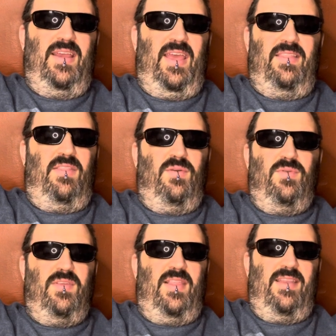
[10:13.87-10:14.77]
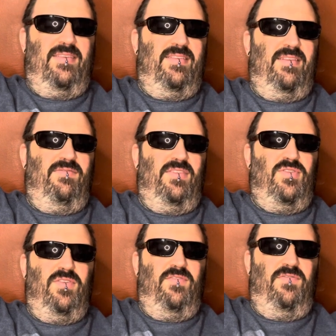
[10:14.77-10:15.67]
And then there's a lot of stuff that
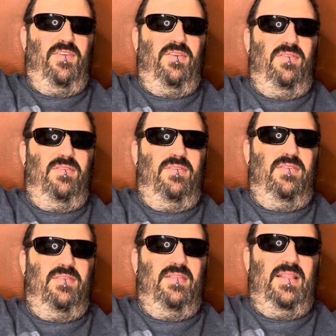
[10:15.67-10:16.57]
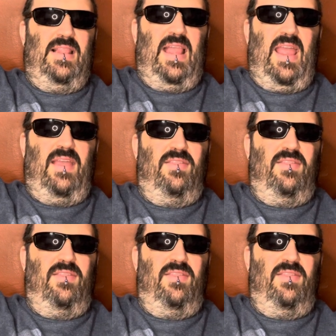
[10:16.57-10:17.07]
just feels like